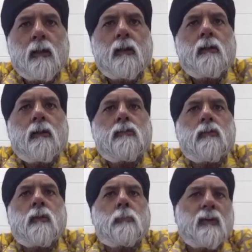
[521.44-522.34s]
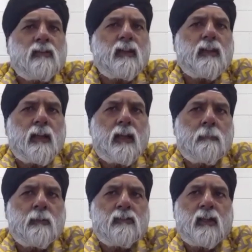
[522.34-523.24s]
So the person in the
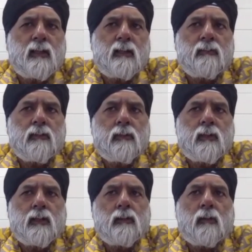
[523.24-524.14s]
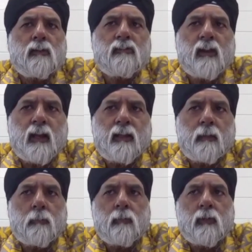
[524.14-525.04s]
ABC interview did not say
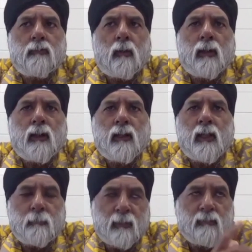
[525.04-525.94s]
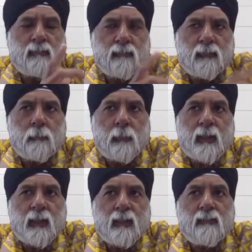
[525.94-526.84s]
that we were wrong in claiming, this is Phil
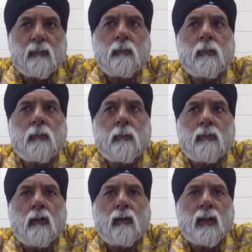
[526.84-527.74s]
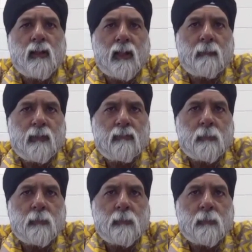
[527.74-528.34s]
Beatty, didn't say we were wrong in claiming this,